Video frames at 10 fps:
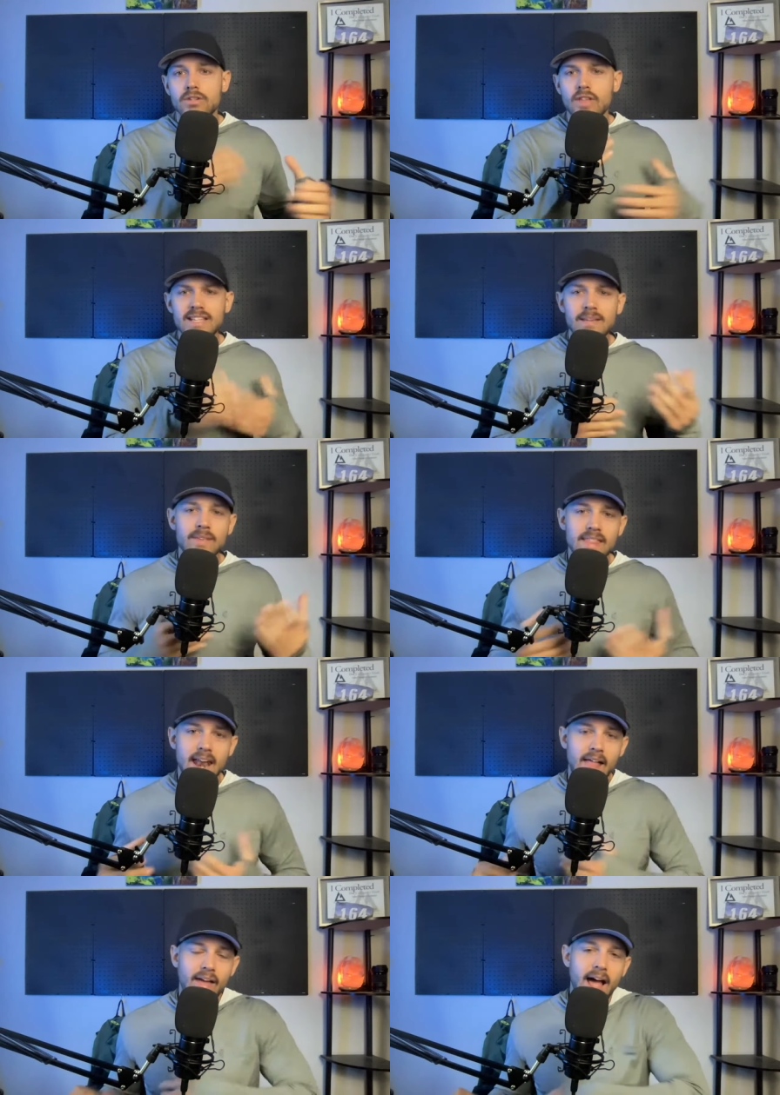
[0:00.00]
so that's something
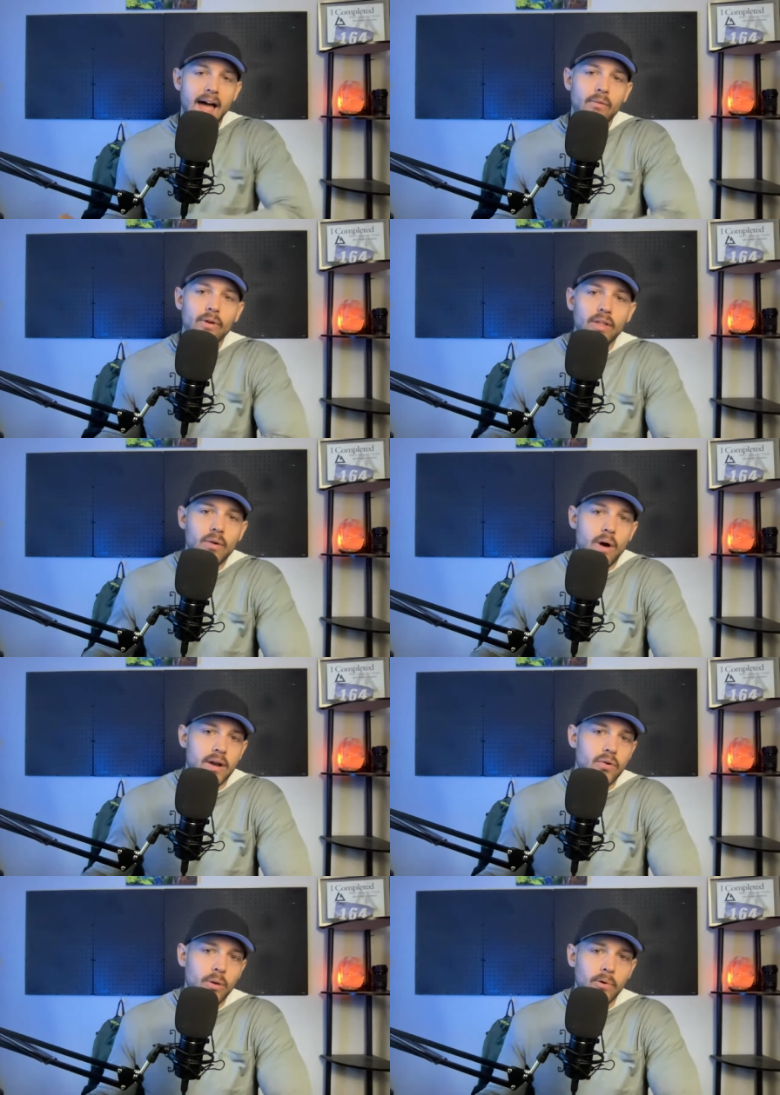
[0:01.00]
that i like i really
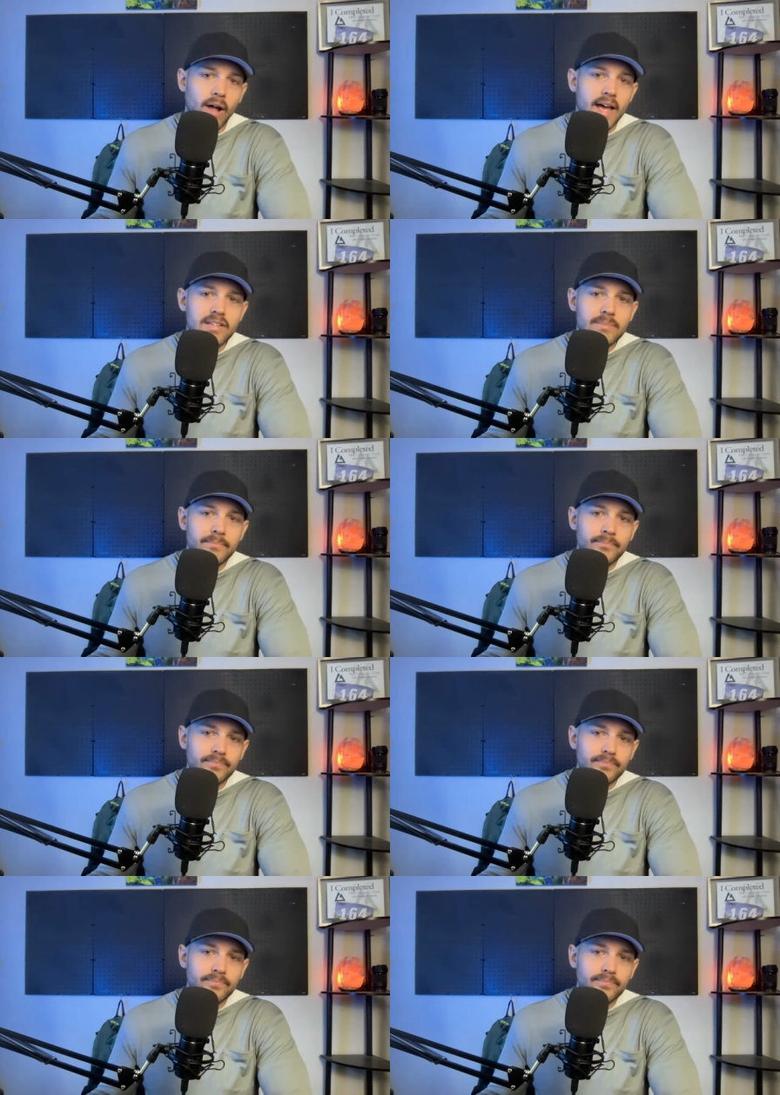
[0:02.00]
want to normalize